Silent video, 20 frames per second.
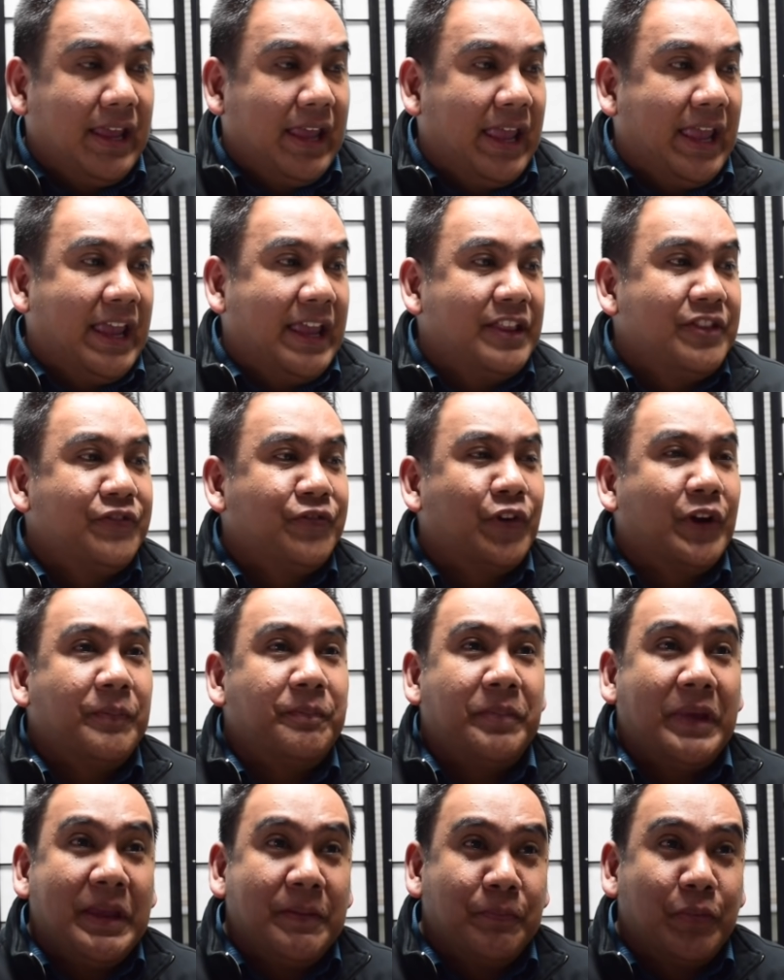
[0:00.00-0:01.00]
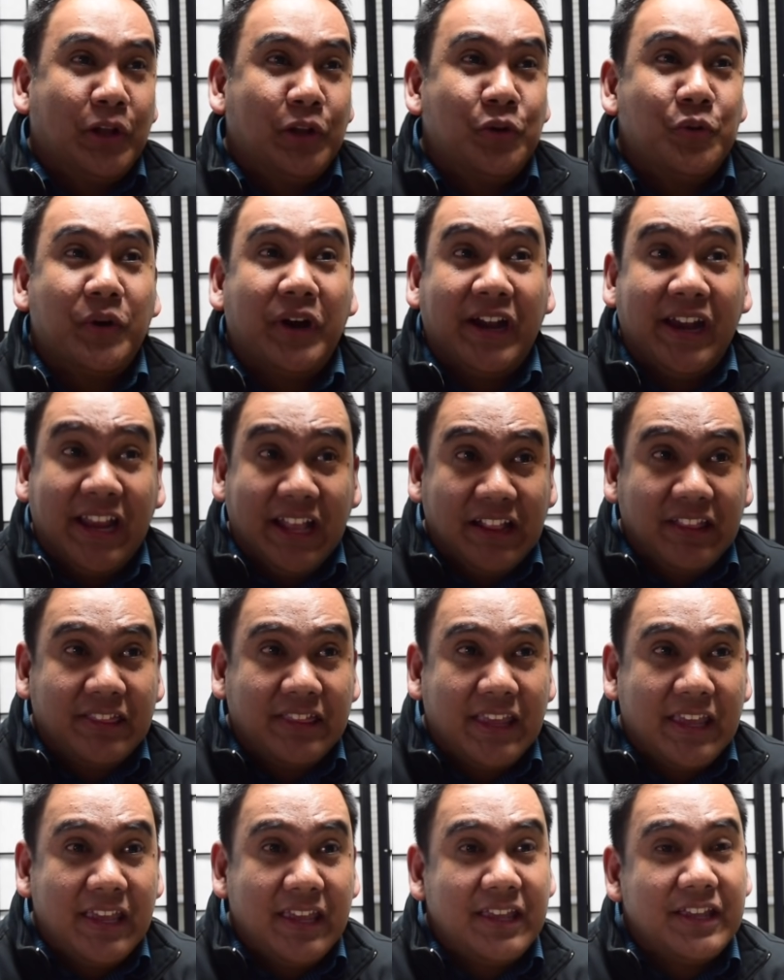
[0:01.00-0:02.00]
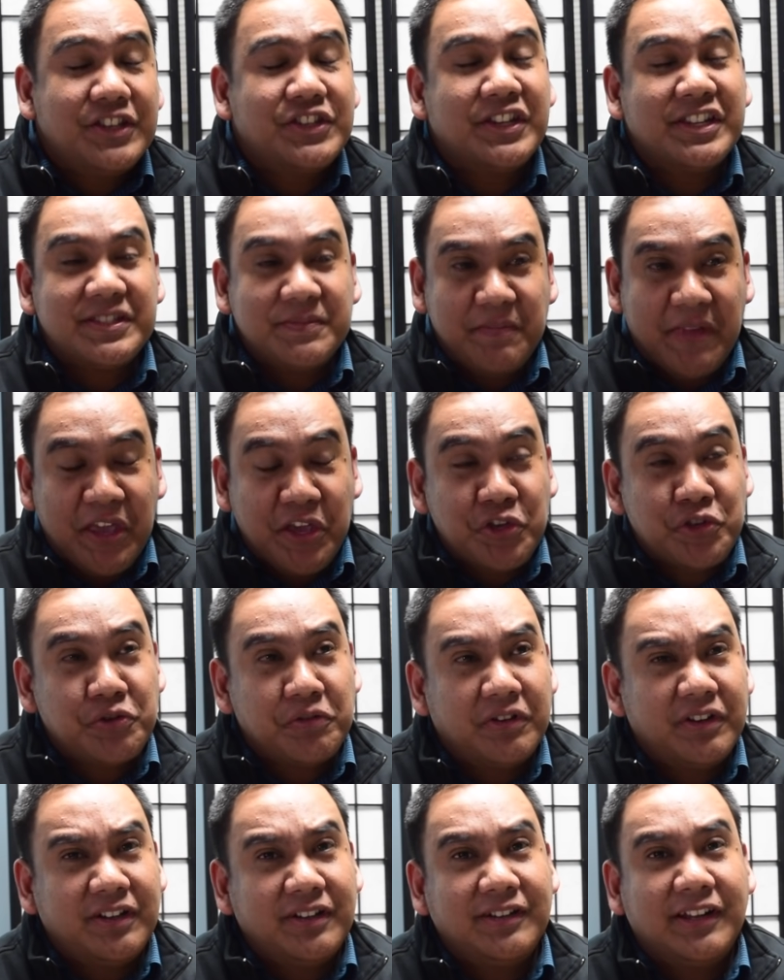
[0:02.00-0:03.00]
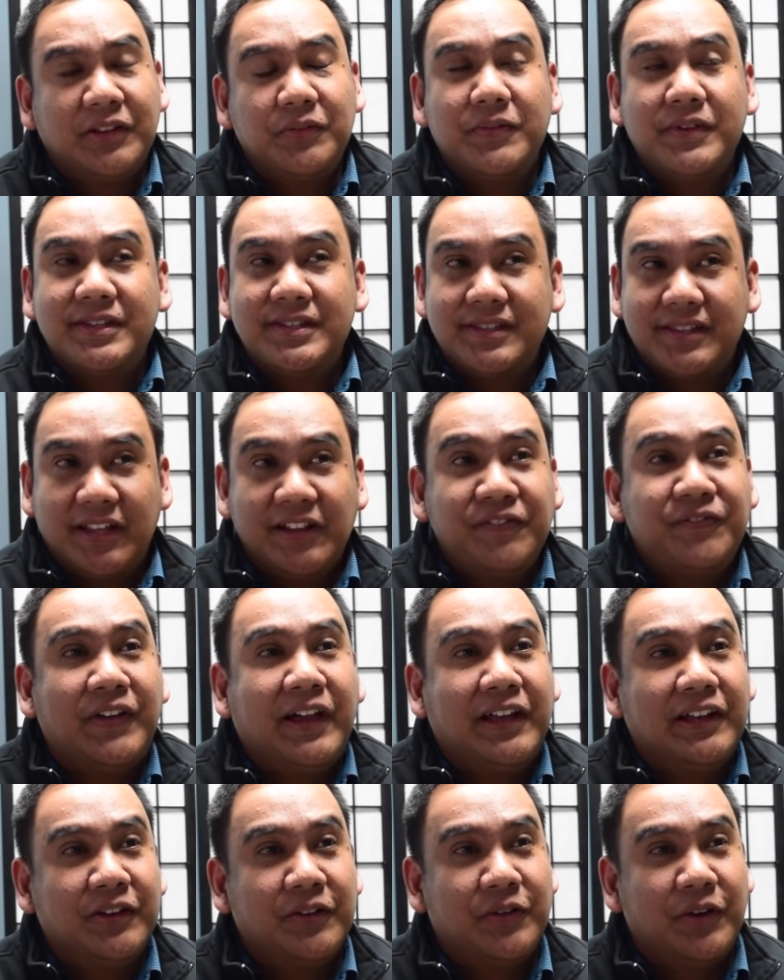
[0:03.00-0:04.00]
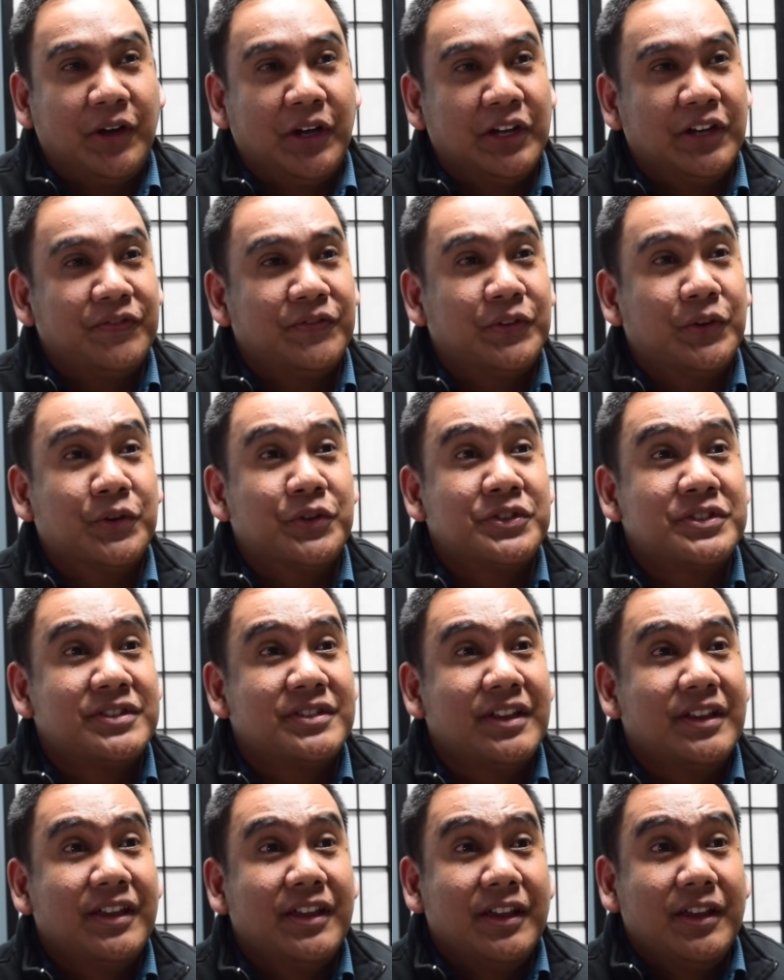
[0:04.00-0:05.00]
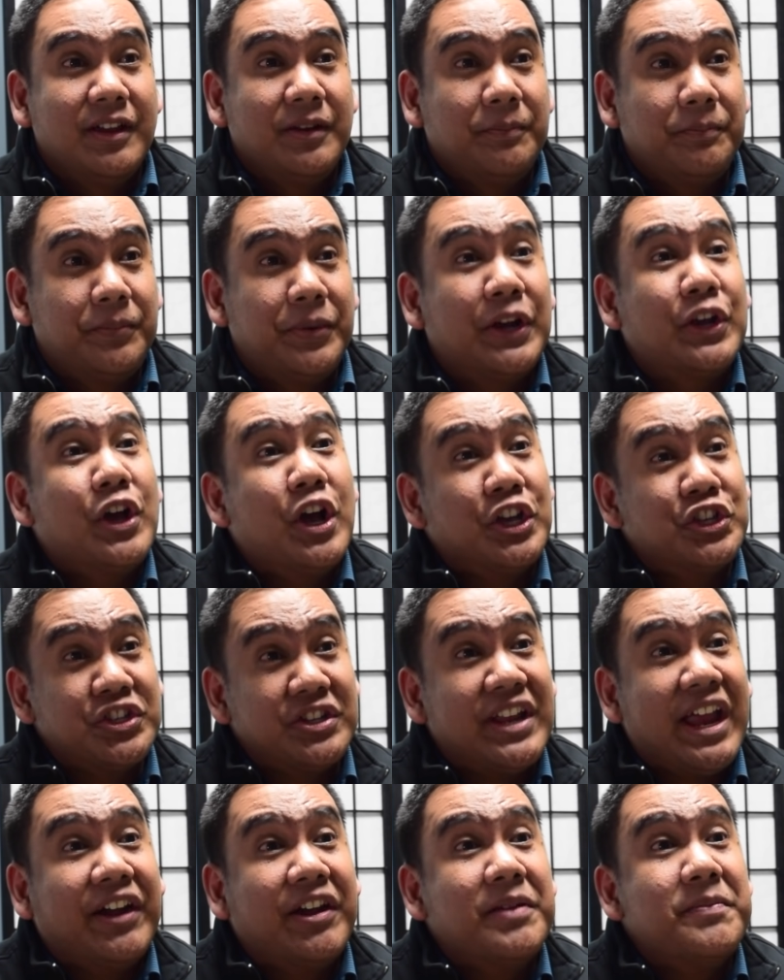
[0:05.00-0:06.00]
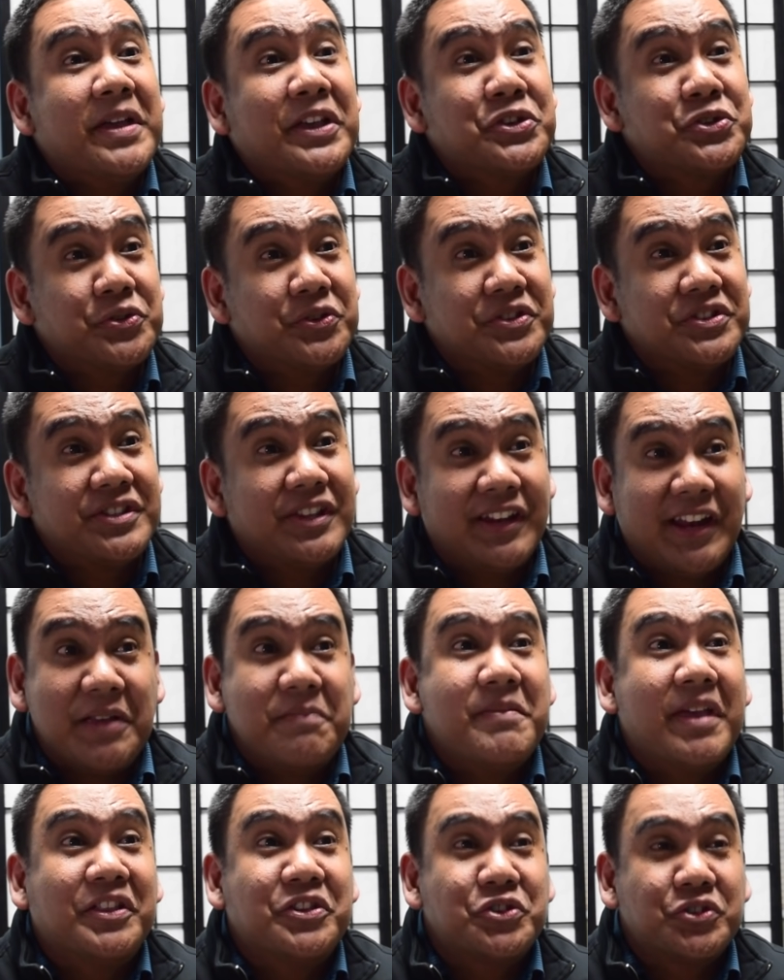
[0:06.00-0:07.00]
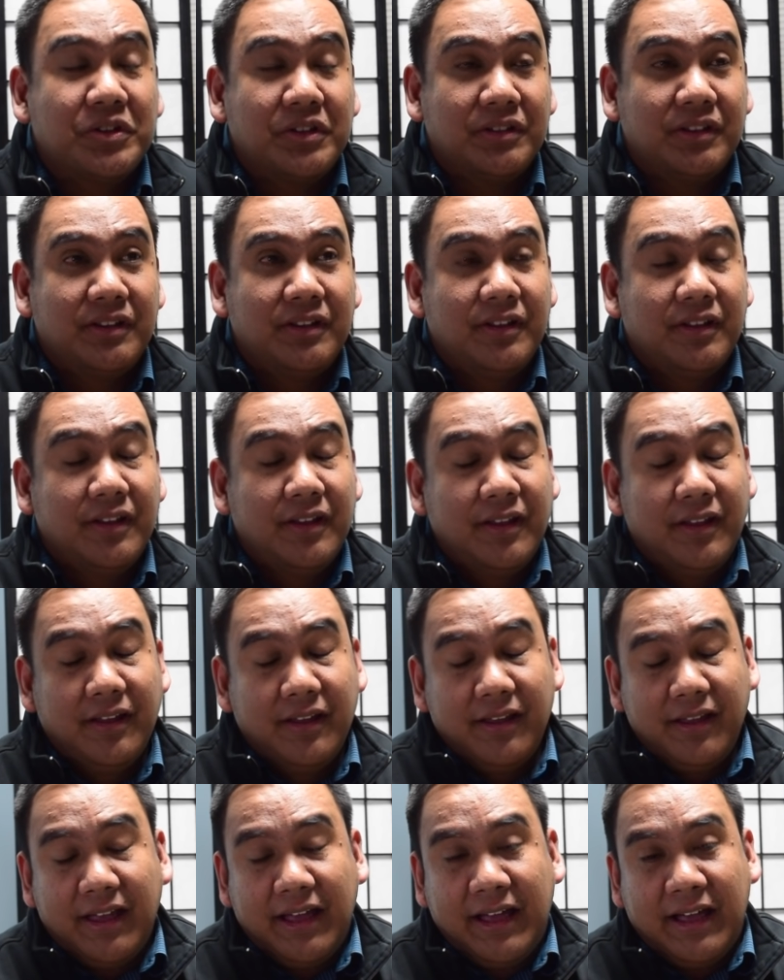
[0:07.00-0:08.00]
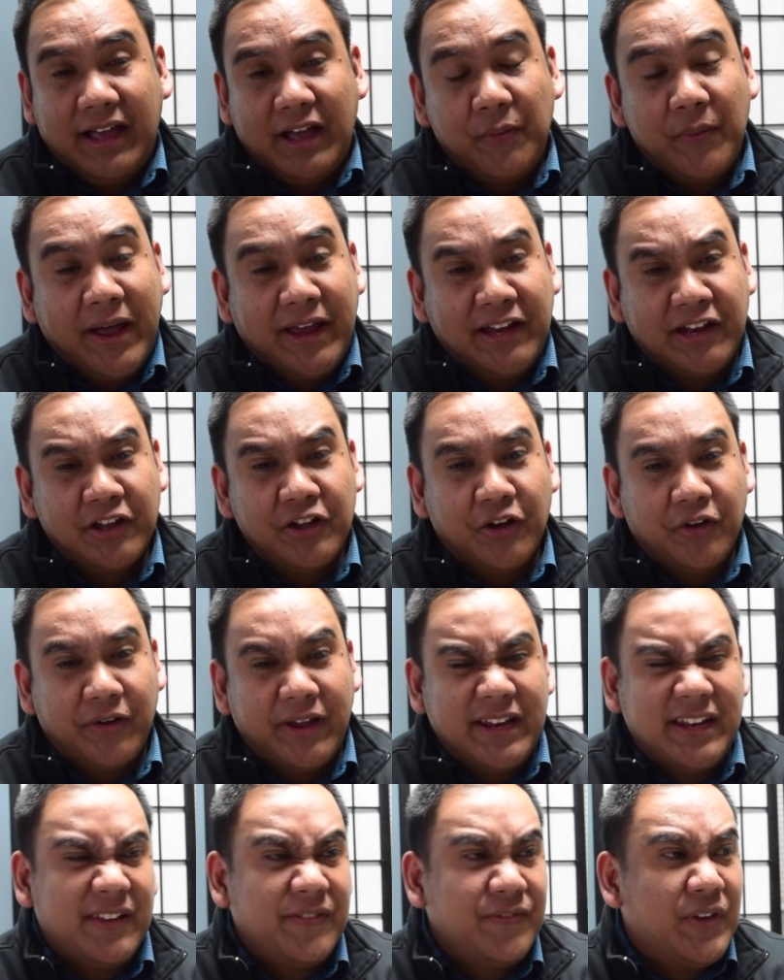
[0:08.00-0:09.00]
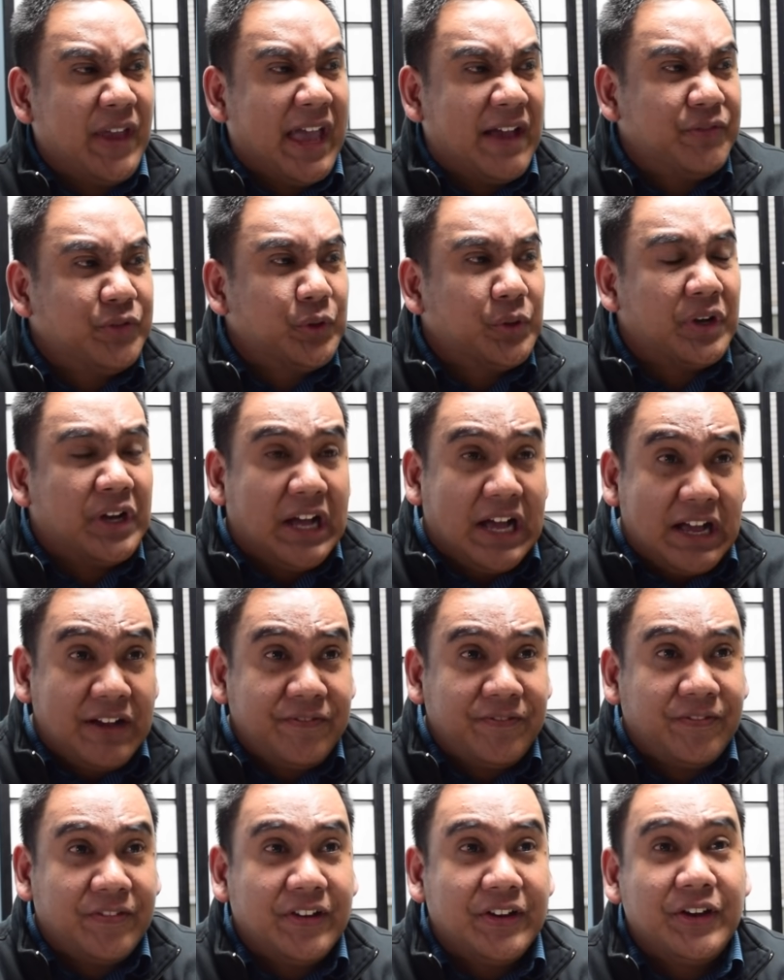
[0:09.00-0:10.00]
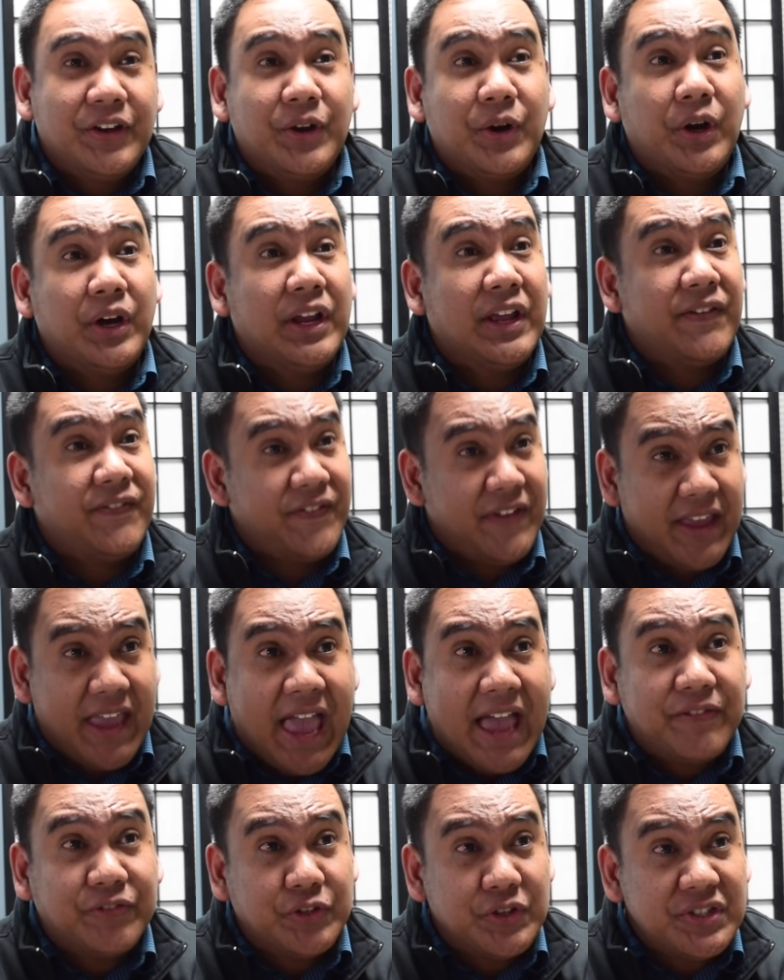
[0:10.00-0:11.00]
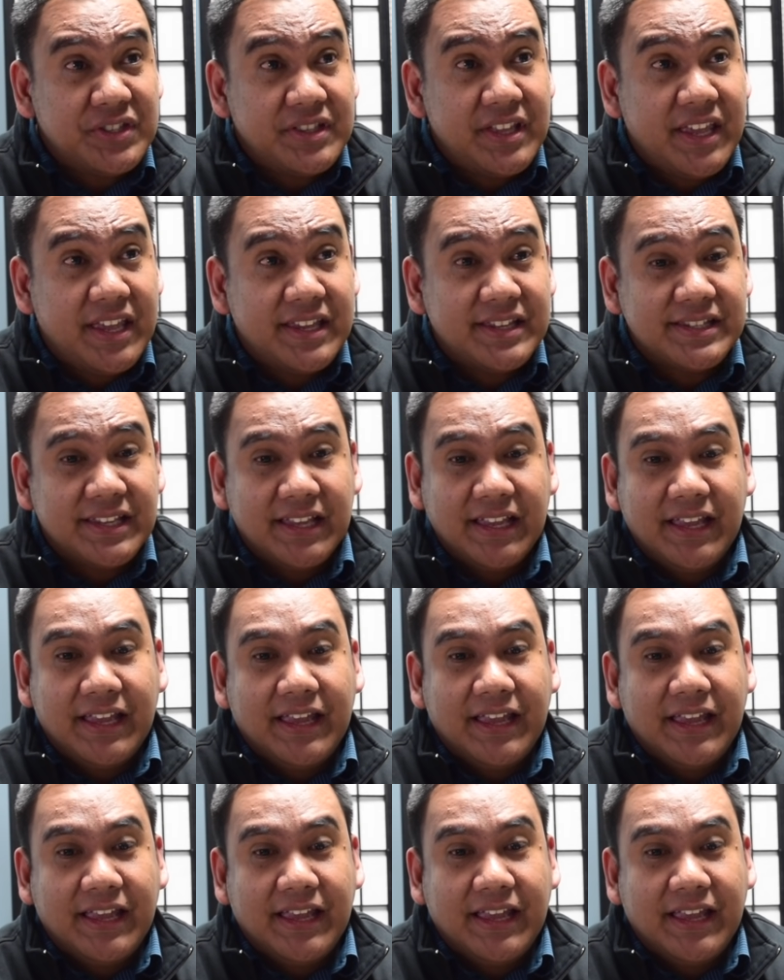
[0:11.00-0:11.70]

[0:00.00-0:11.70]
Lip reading: And for people who are healthy, just make sure that we still follow all of those precautionary measures that I mentioned a while ago. And if you have to cough or if you have to sneeze